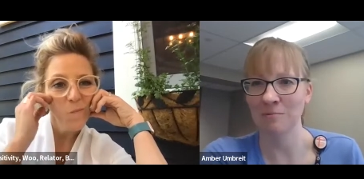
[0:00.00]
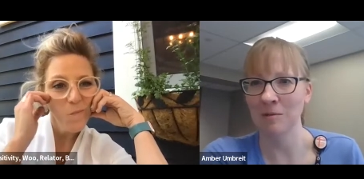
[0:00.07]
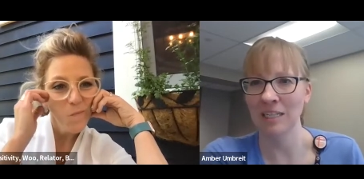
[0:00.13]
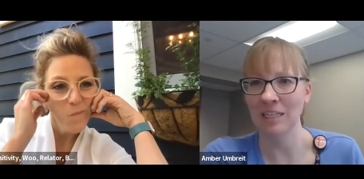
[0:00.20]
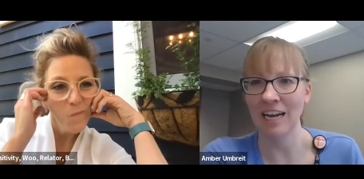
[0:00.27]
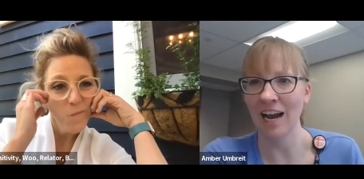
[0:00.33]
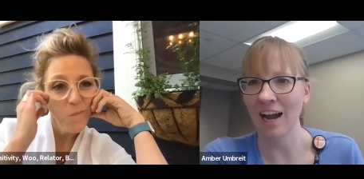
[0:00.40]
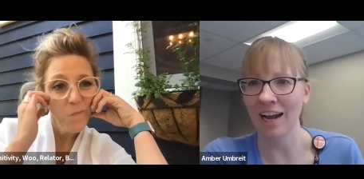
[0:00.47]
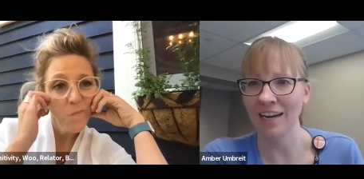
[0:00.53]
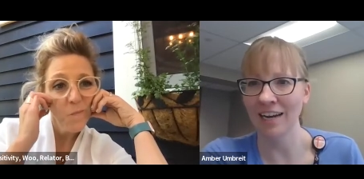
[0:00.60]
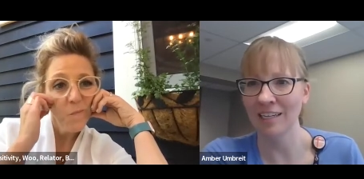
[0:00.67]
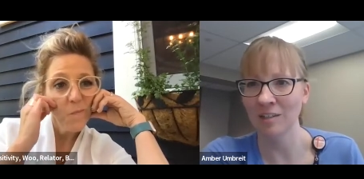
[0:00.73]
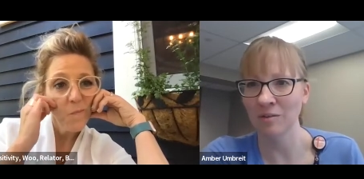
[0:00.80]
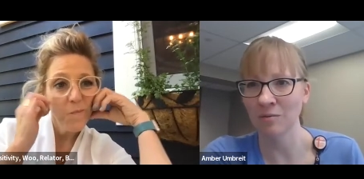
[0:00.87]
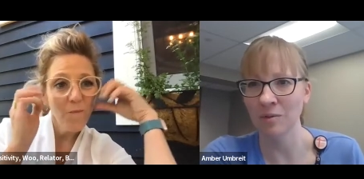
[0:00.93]
Speaker 1: really high
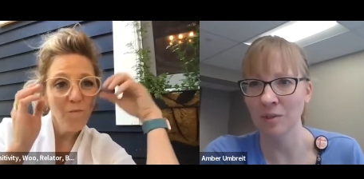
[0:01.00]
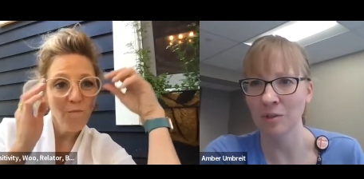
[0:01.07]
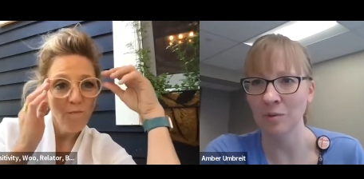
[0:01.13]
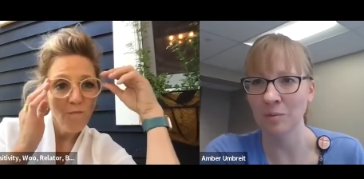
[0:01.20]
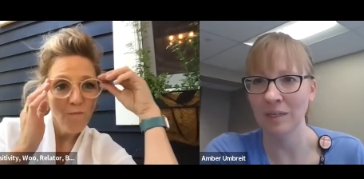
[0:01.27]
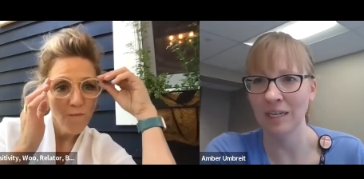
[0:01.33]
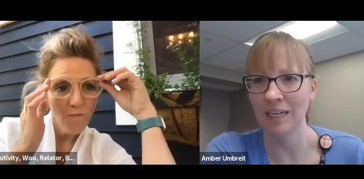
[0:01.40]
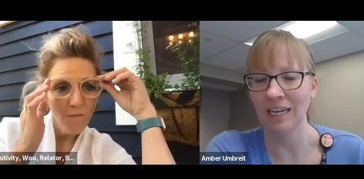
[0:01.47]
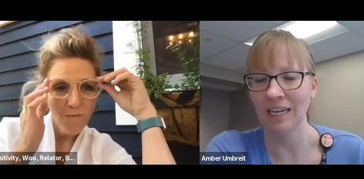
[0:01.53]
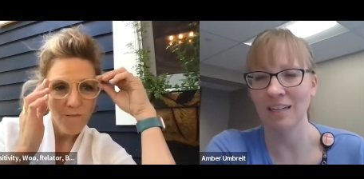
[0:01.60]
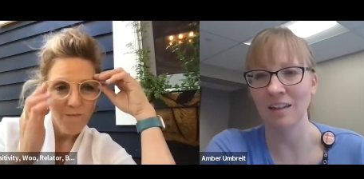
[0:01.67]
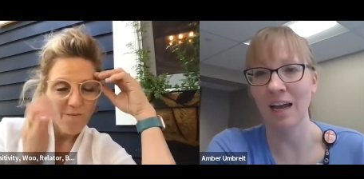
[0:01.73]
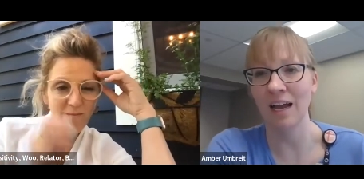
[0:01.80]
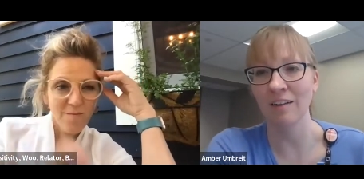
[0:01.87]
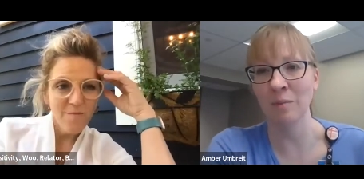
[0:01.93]
in the room, and a
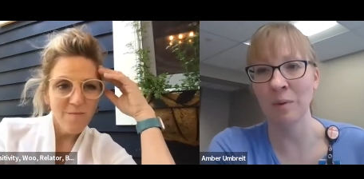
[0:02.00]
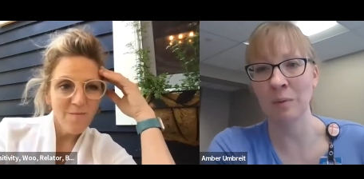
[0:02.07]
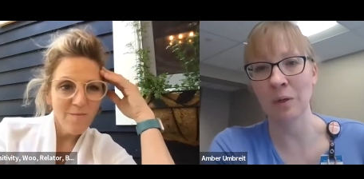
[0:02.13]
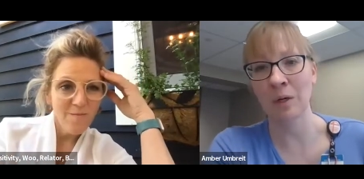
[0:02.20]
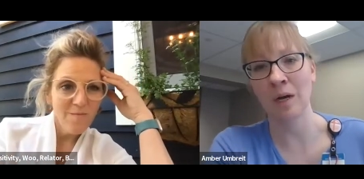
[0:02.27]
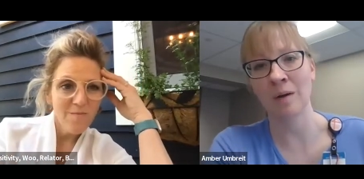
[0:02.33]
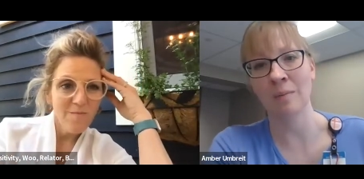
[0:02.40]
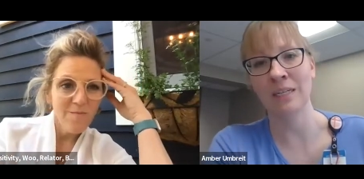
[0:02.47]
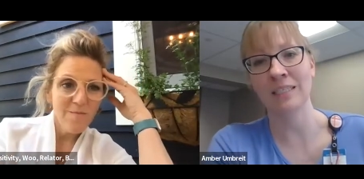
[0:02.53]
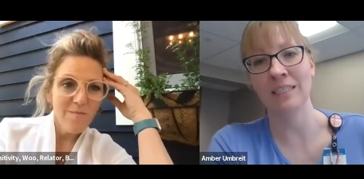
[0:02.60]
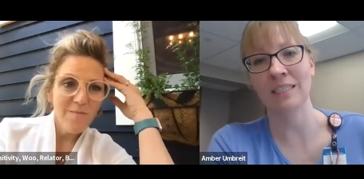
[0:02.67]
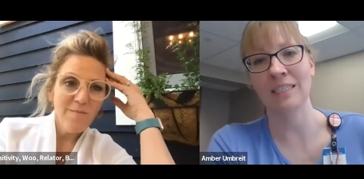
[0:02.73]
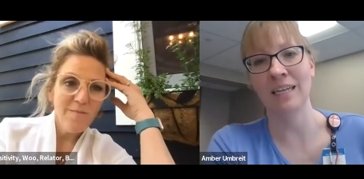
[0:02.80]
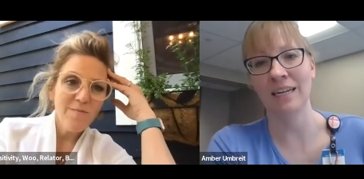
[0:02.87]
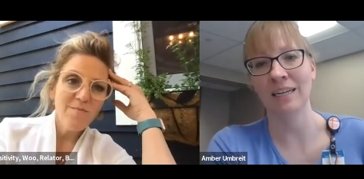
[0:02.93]
lot of people
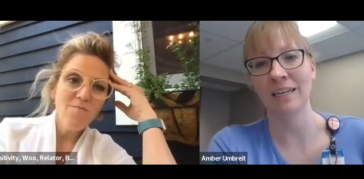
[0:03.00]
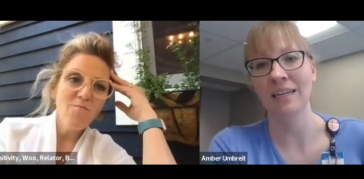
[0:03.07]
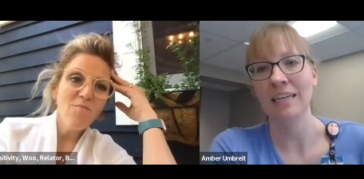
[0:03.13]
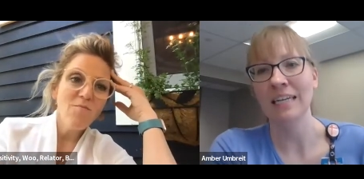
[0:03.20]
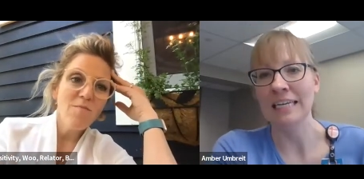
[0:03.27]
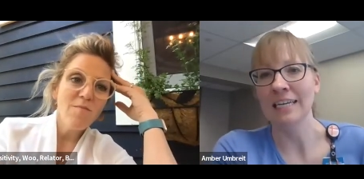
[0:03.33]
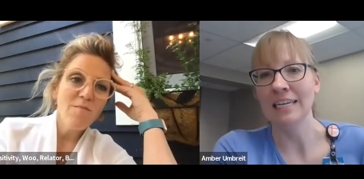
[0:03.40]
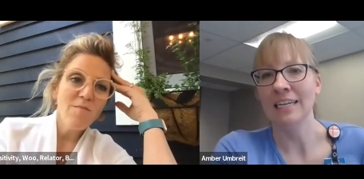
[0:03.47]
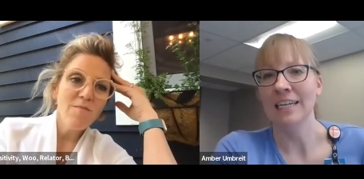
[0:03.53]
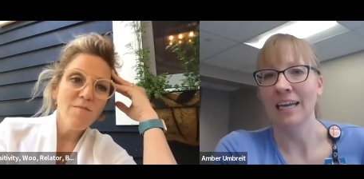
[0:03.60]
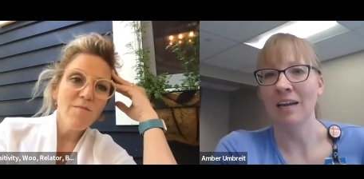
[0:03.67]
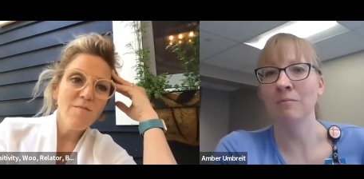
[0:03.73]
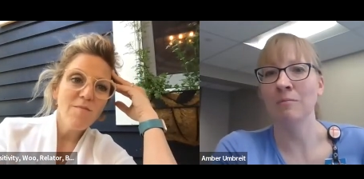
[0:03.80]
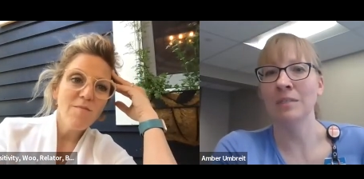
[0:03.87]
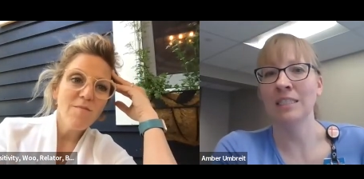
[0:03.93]
commented that
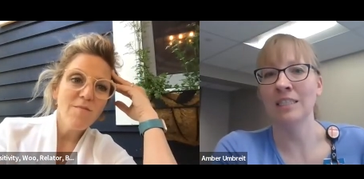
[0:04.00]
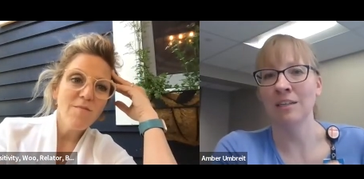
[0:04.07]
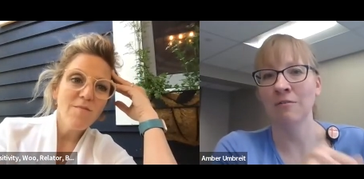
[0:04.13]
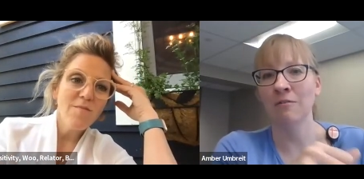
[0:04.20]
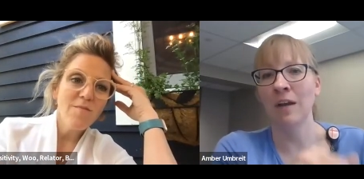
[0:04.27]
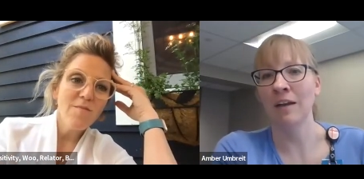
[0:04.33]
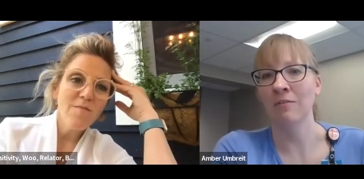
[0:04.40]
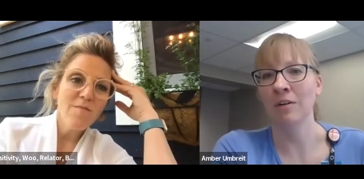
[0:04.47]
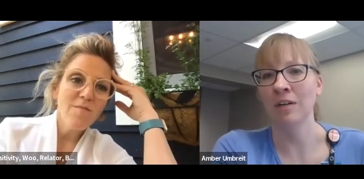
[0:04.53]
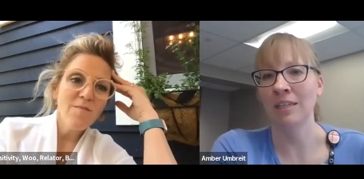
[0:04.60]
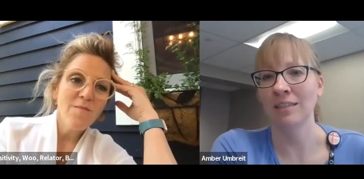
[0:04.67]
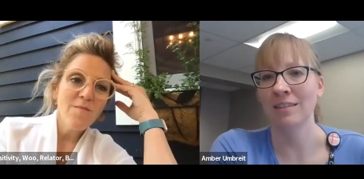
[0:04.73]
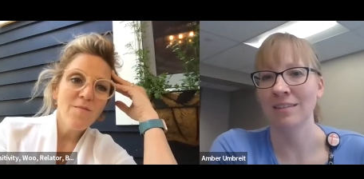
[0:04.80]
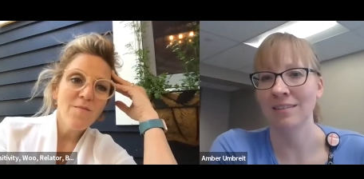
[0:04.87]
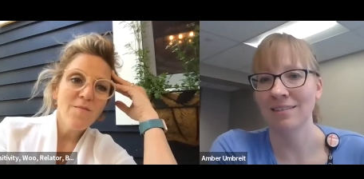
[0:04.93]
it was their
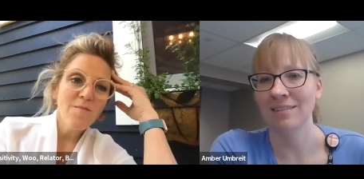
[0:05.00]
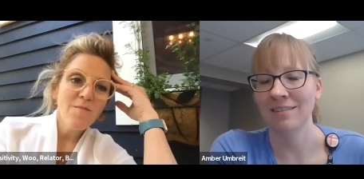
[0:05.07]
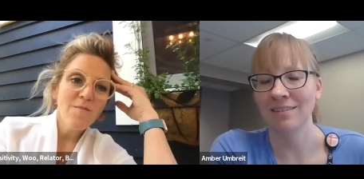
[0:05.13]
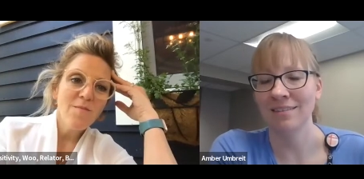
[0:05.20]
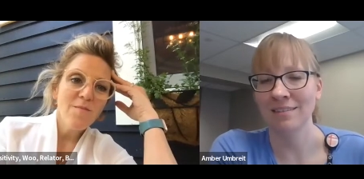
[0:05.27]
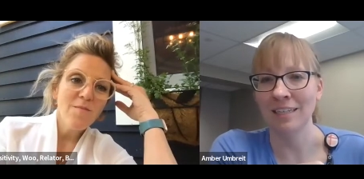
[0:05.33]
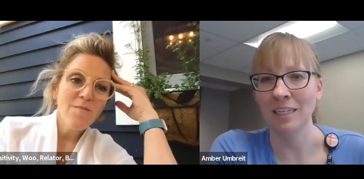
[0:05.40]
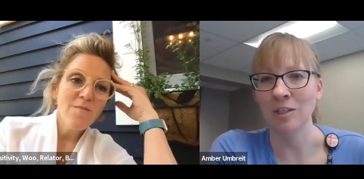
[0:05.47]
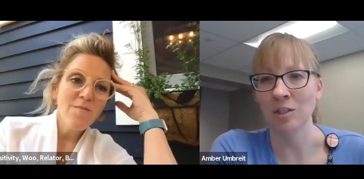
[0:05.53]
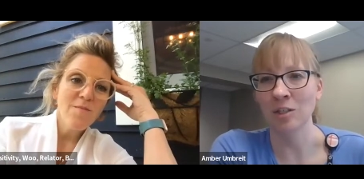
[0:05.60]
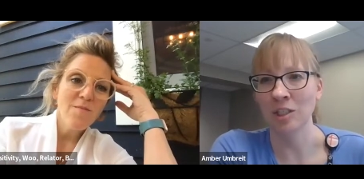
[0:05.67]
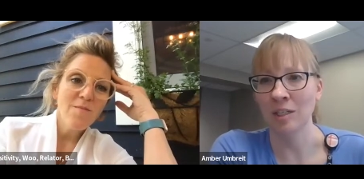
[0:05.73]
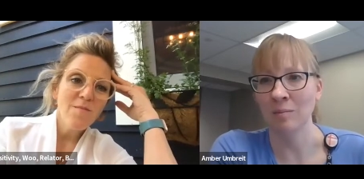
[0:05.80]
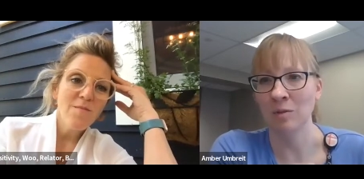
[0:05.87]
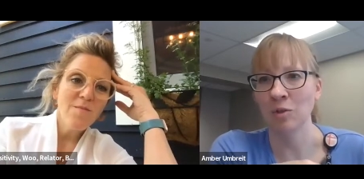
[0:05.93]
favorite
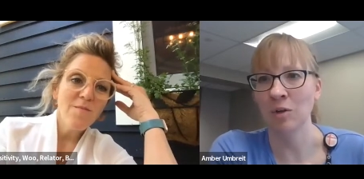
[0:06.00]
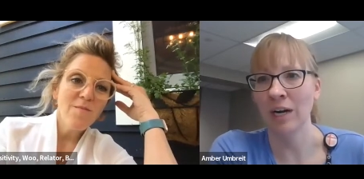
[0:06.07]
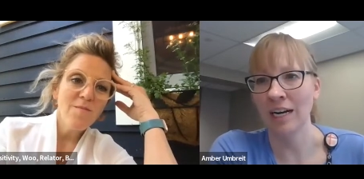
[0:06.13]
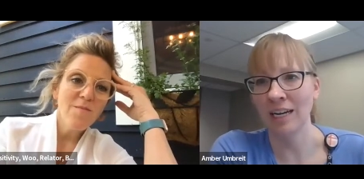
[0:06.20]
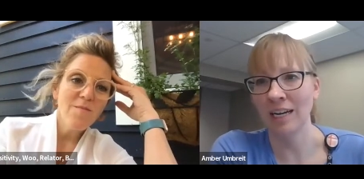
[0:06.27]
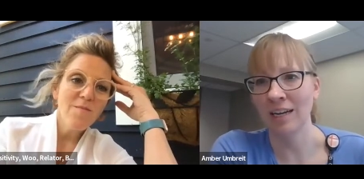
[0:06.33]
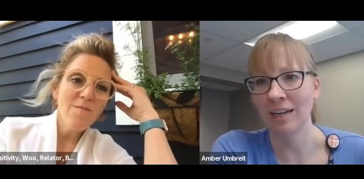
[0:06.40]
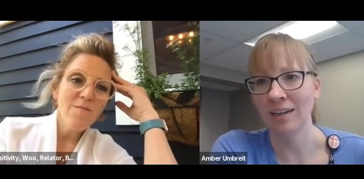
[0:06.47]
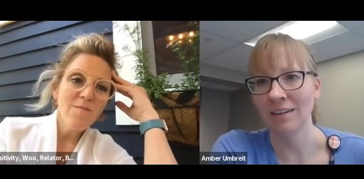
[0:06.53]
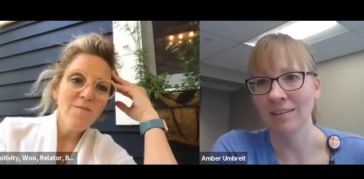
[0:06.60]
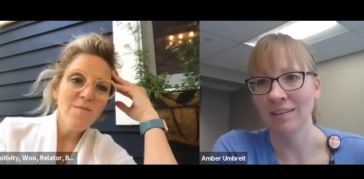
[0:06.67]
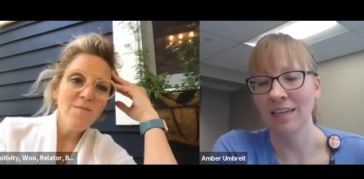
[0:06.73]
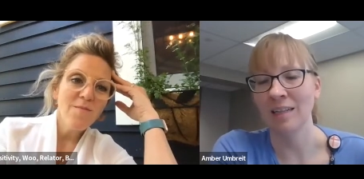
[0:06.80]
leadership training